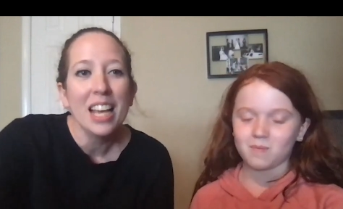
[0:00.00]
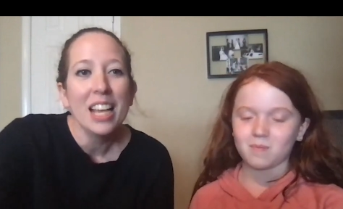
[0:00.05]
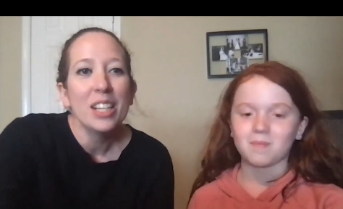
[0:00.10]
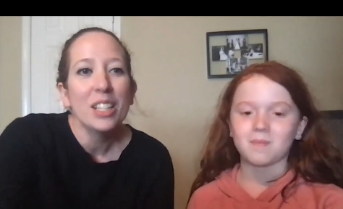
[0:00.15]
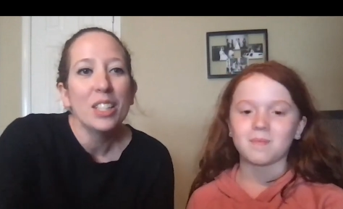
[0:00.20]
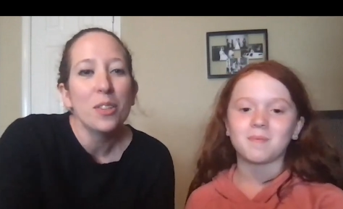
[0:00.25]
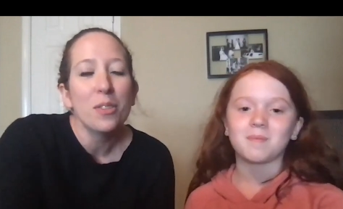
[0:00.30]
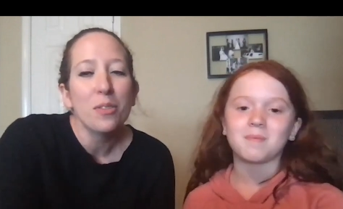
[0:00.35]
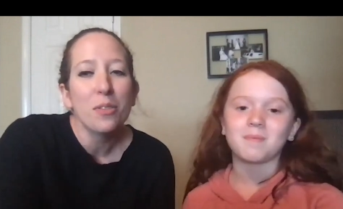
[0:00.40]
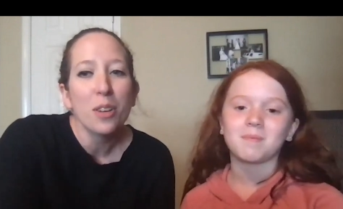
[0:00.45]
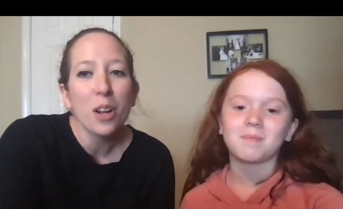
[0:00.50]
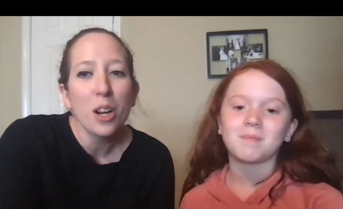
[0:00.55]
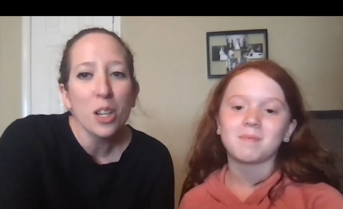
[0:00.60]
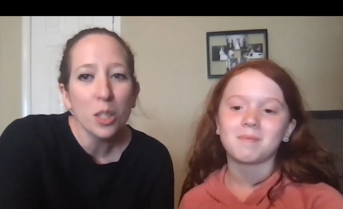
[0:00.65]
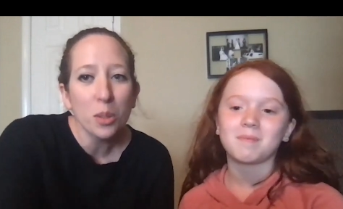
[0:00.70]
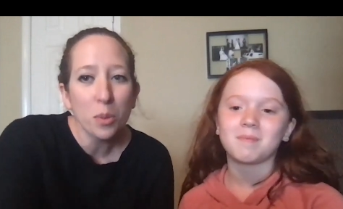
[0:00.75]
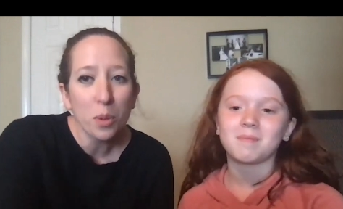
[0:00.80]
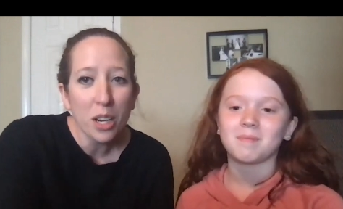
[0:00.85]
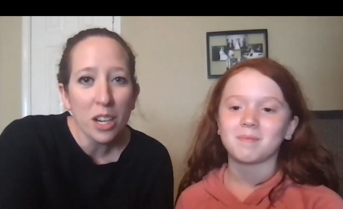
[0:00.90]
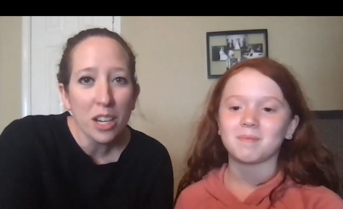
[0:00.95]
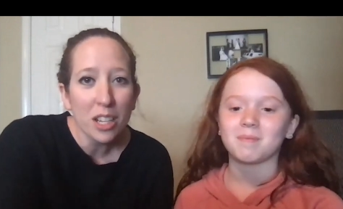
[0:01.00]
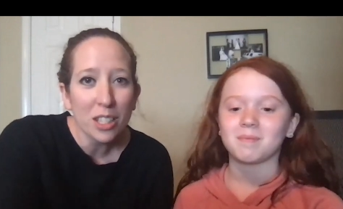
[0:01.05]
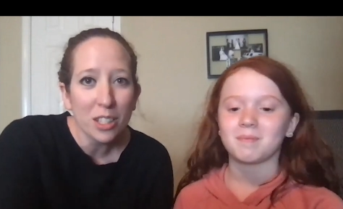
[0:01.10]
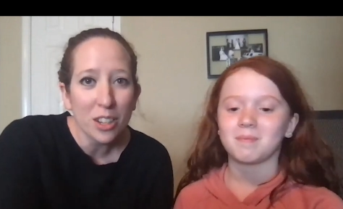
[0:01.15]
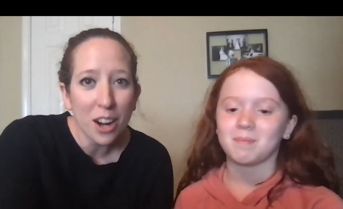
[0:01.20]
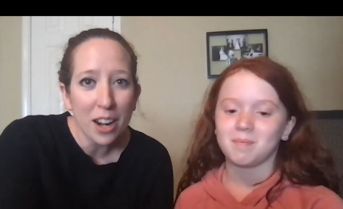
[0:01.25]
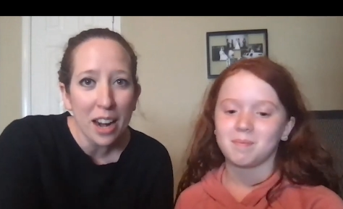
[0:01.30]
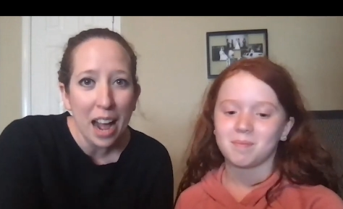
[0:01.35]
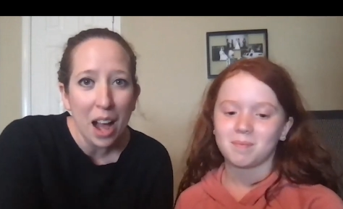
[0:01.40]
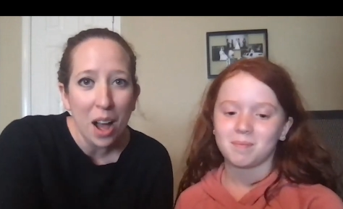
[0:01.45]
Speaker 1: So first we're going to
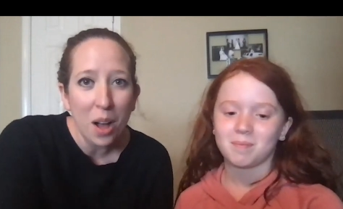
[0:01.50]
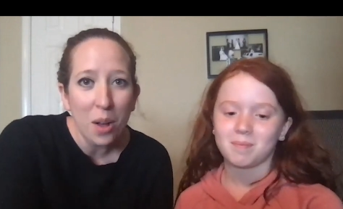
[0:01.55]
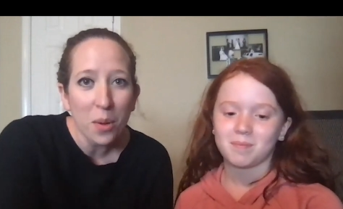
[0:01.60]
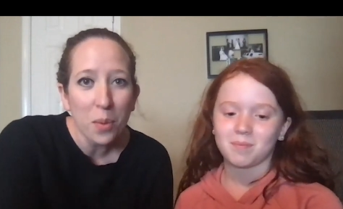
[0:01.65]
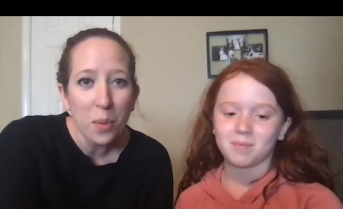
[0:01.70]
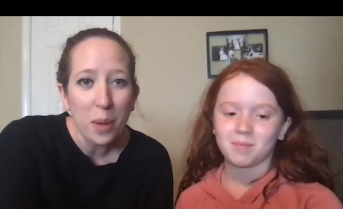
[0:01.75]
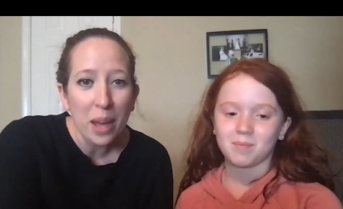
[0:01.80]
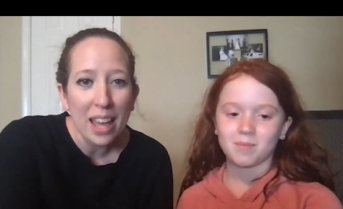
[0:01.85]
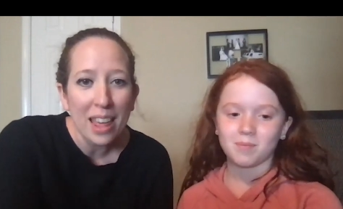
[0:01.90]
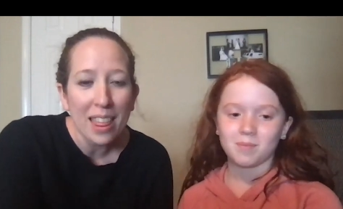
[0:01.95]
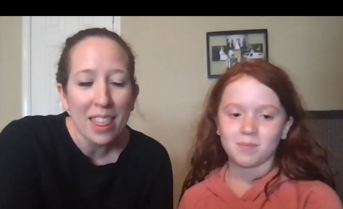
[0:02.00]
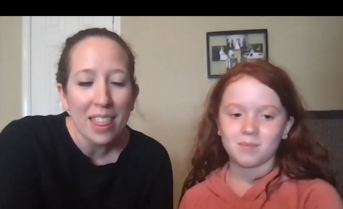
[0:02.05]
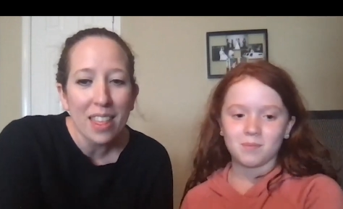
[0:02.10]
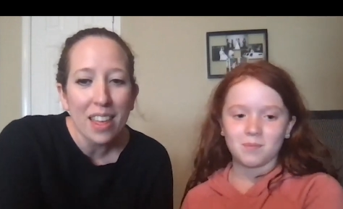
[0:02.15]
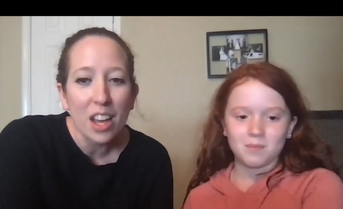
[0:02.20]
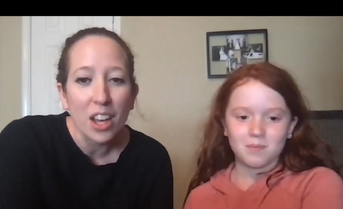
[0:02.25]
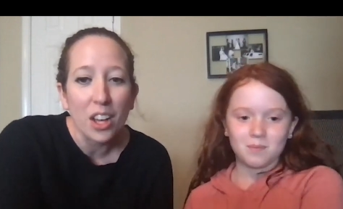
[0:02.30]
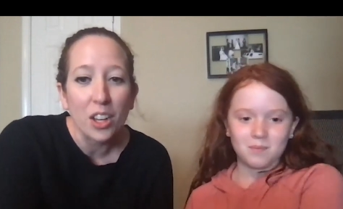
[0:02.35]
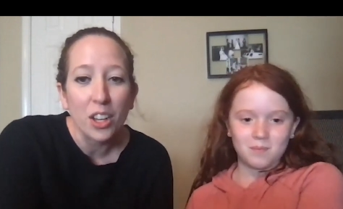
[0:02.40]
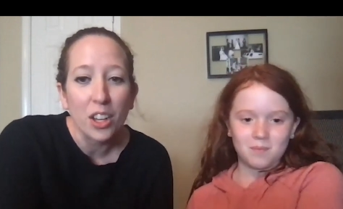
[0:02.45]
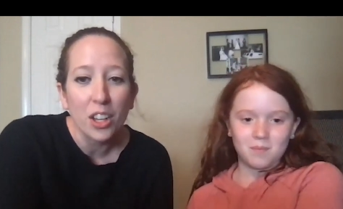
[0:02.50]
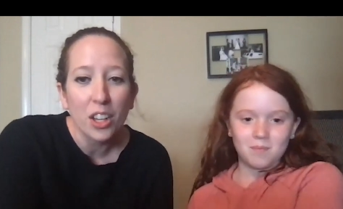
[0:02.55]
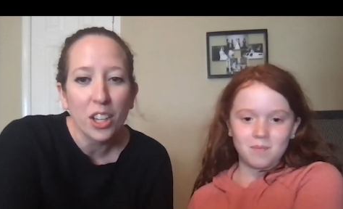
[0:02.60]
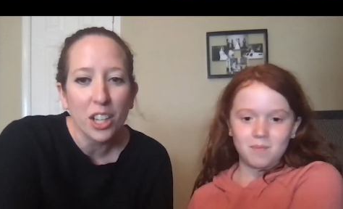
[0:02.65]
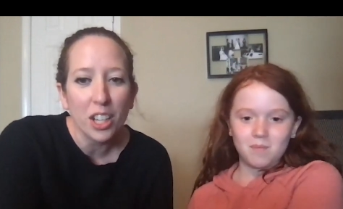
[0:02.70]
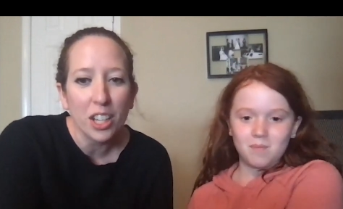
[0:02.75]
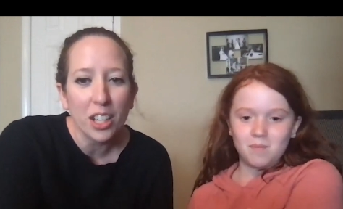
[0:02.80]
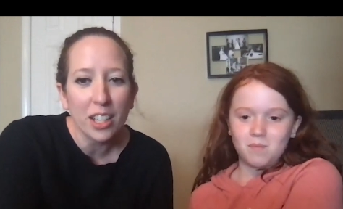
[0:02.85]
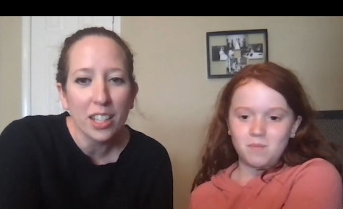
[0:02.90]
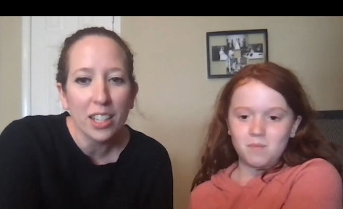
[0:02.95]
start out with a
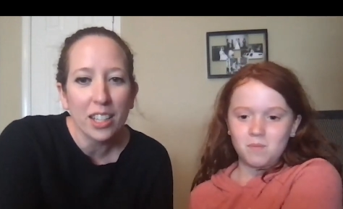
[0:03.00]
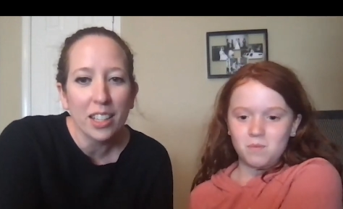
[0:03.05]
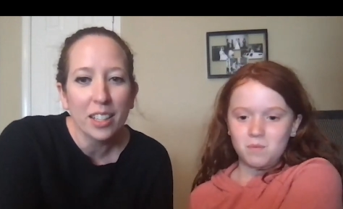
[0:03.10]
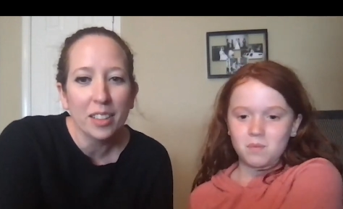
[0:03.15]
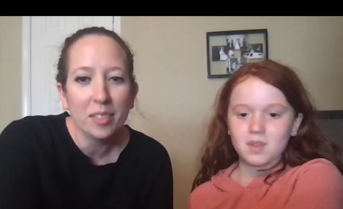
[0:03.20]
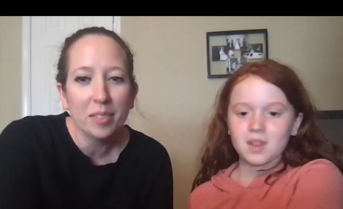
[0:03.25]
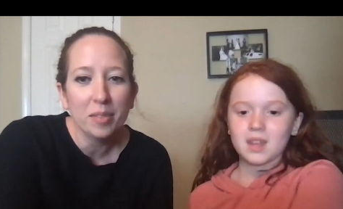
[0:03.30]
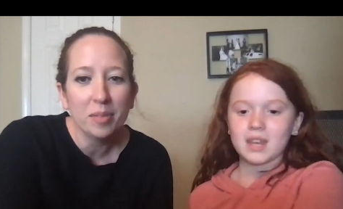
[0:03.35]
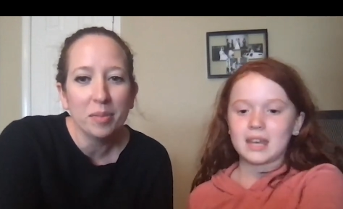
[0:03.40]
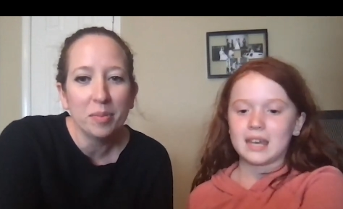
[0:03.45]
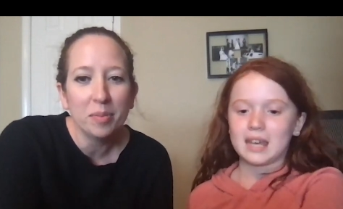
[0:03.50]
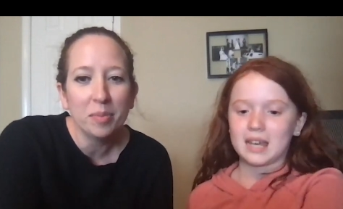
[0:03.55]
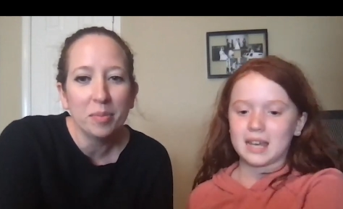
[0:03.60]
hook.